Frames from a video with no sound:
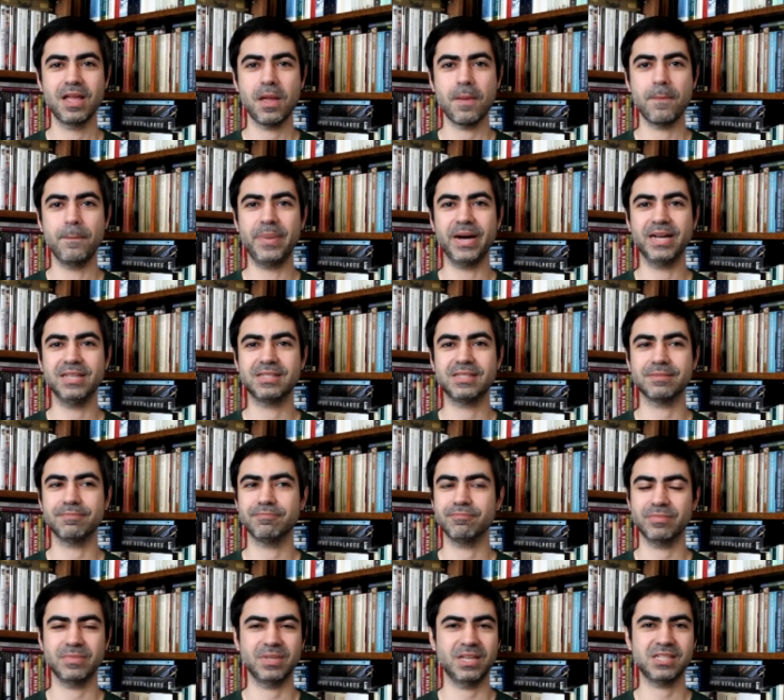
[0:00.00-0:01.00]
But
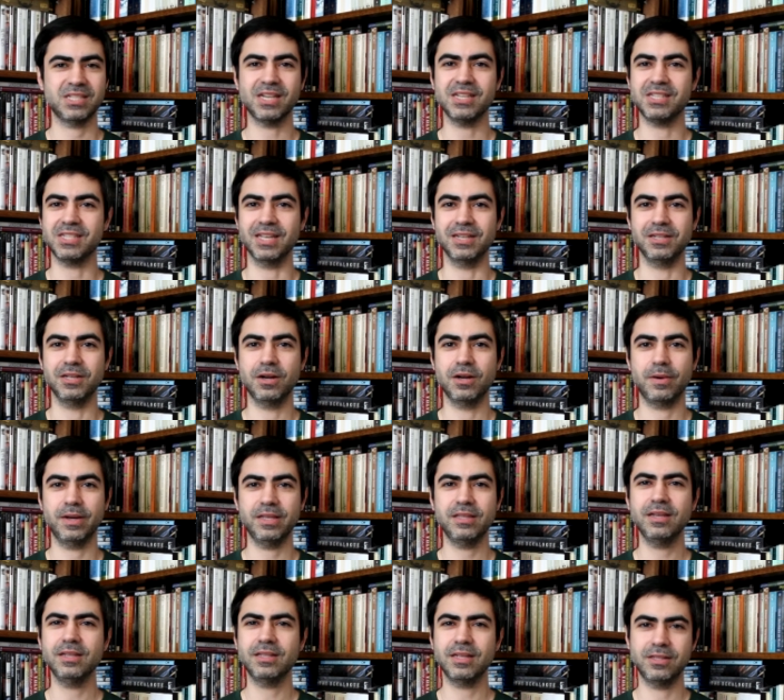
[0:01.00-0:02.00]
as I said, you know, I
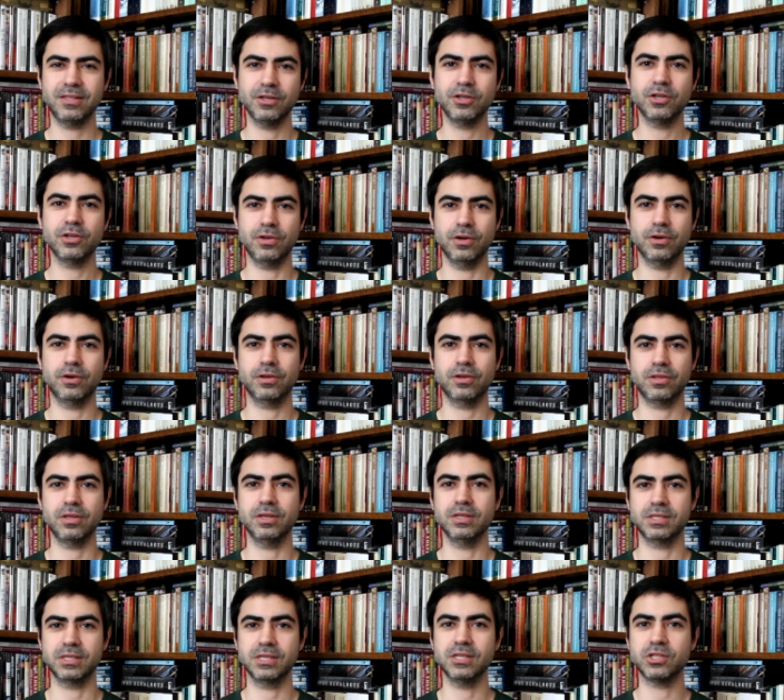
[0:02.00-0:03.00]
think that The Good Earth
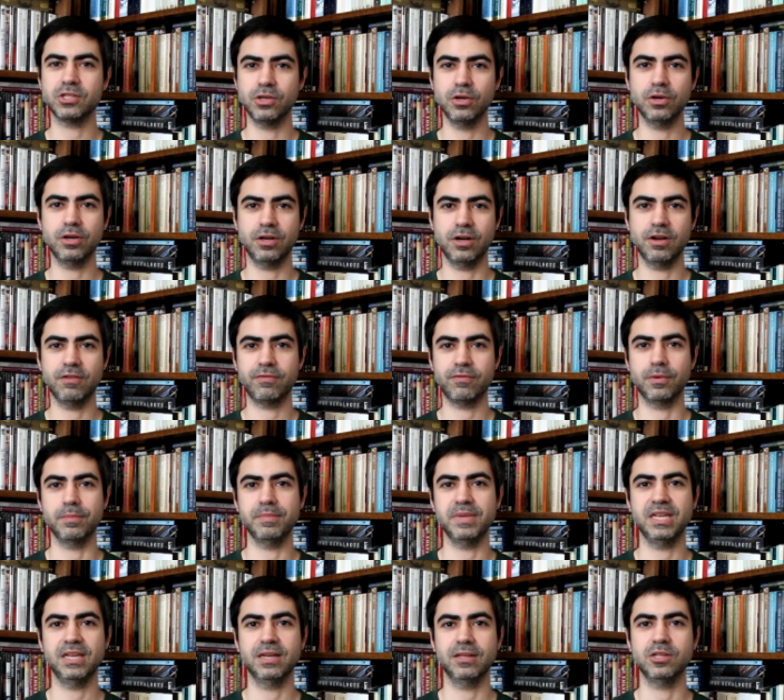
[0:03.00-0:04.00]
is, is good enough for
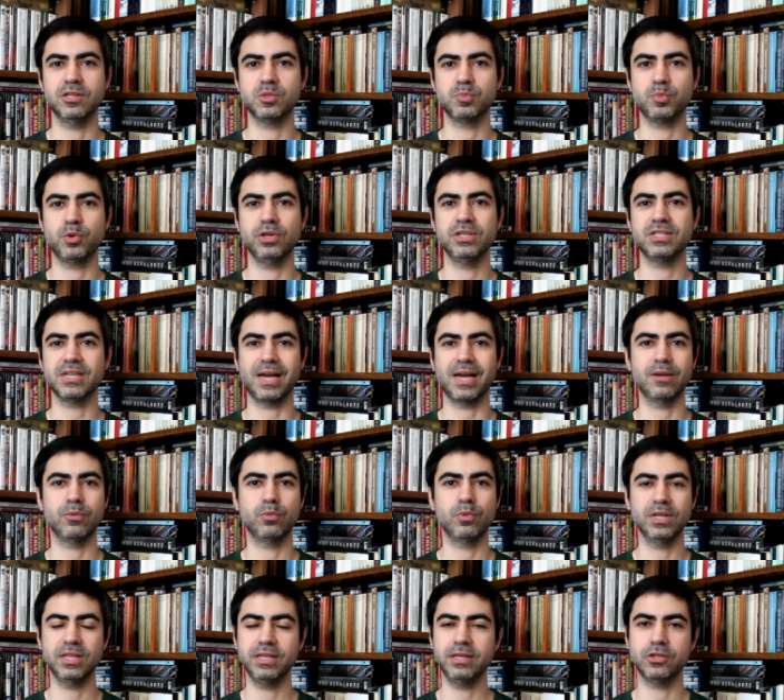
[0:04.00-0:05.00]
me at this point. I
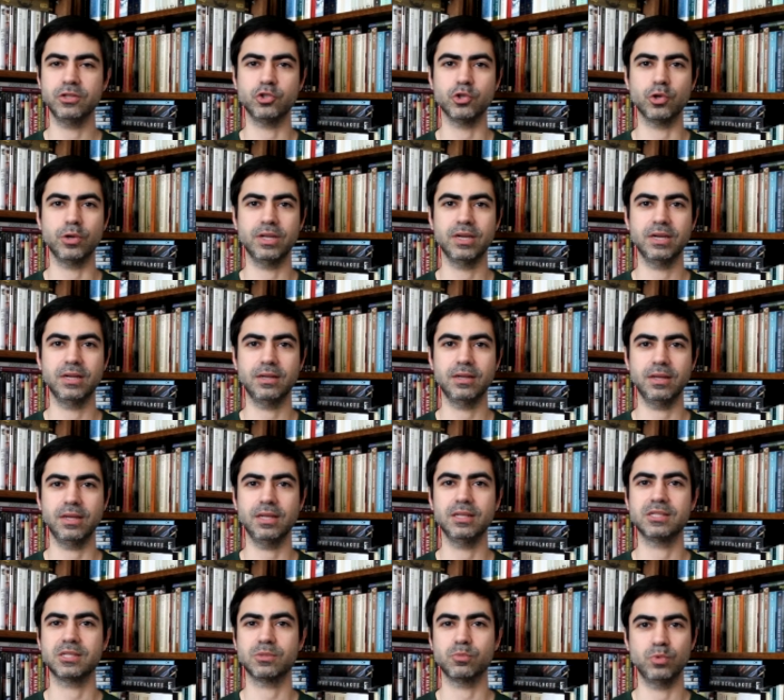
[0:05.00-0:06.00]
really enjoyed it.
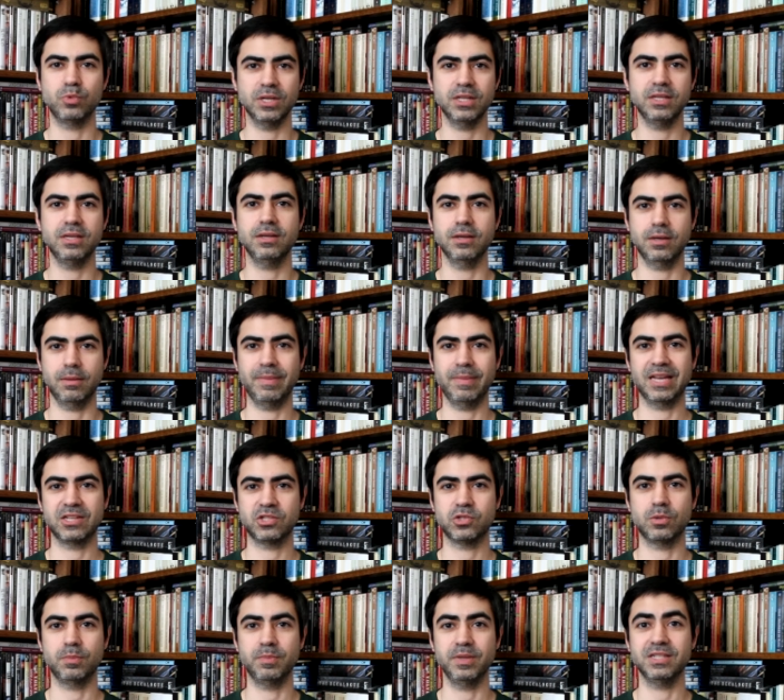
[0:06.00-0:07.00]
It's really a
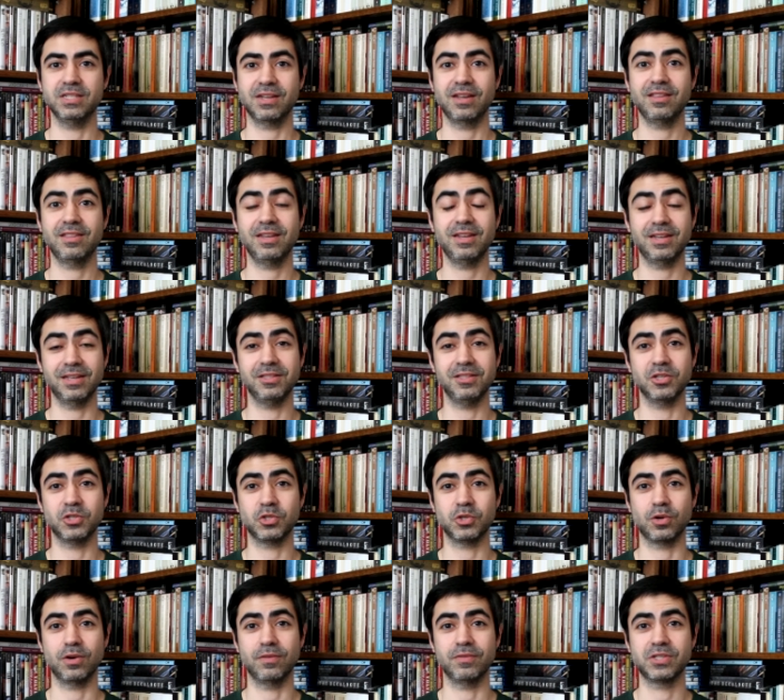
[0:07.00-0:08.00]
masterpiece. I think it
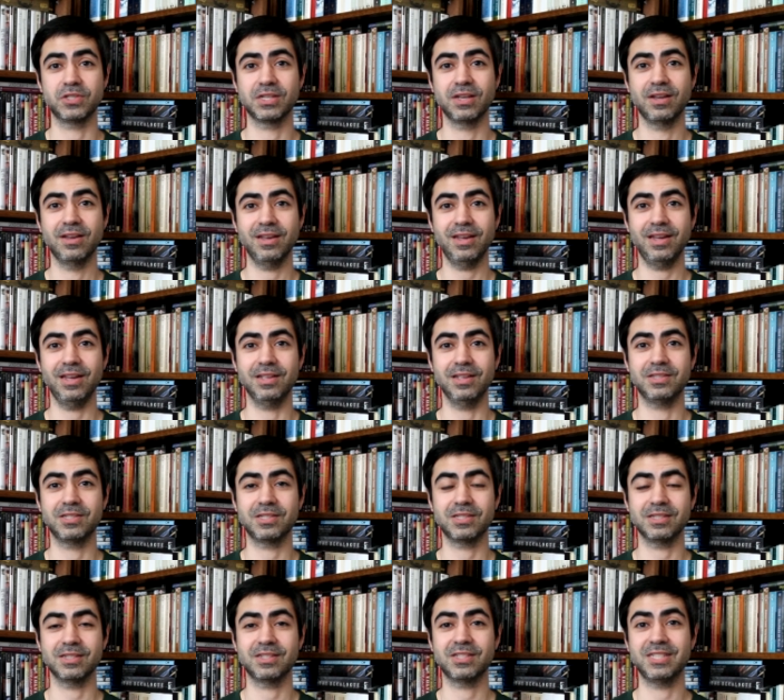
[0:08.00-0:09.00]
deserves its
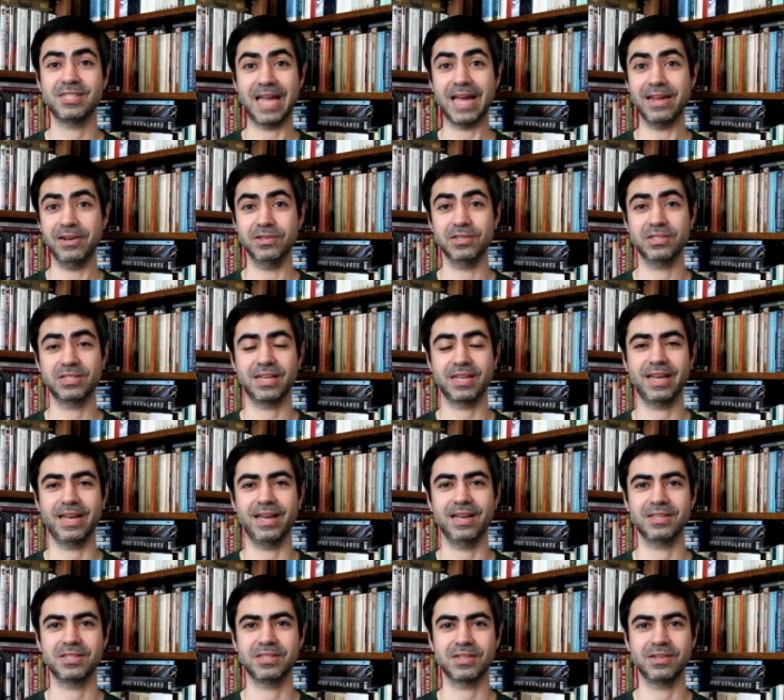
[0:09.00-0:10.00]
status
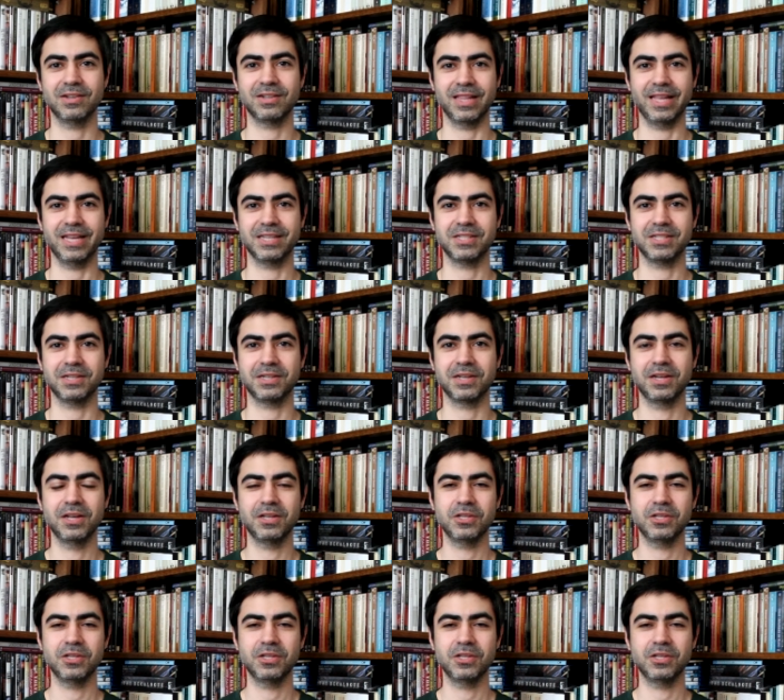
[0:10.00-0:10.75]
as a classic.